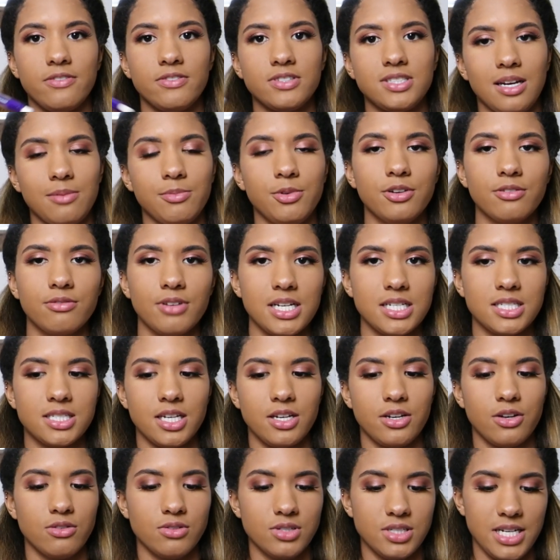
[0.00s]
Every time you erase,
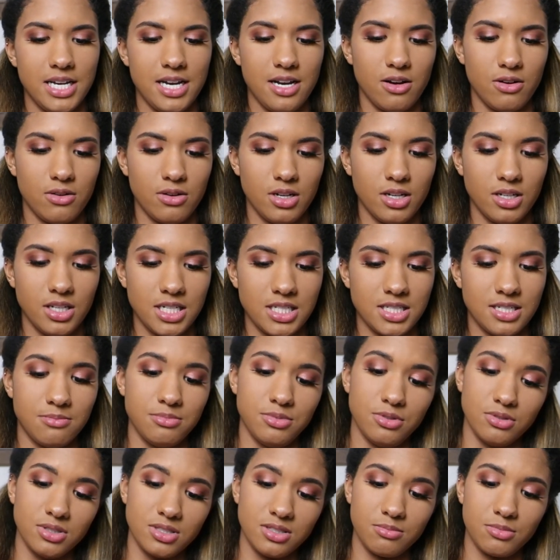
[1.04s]
it goes down unless
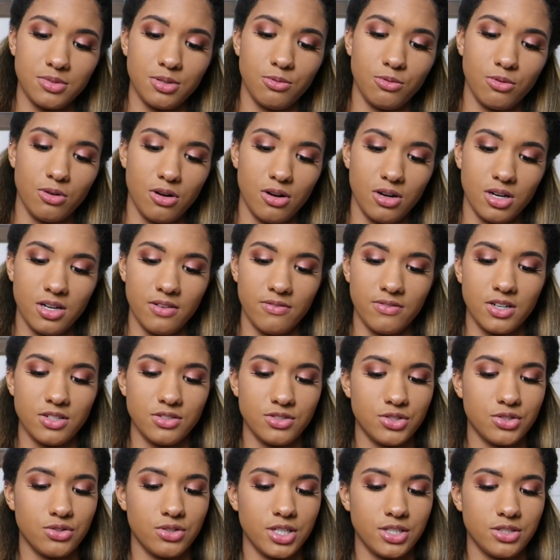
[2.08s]
I'm doing something wrong. If
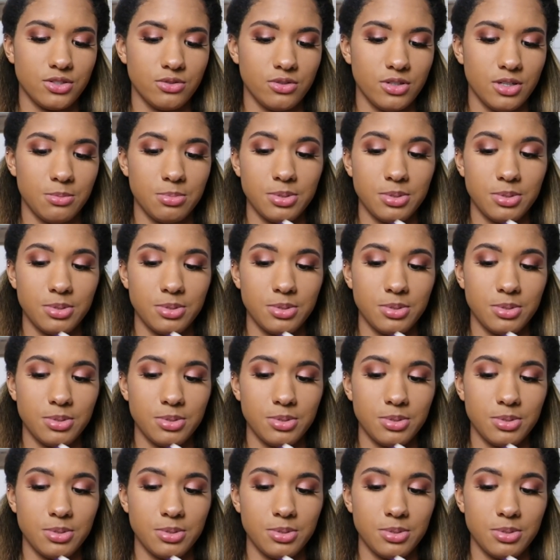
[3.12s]
there's a trick to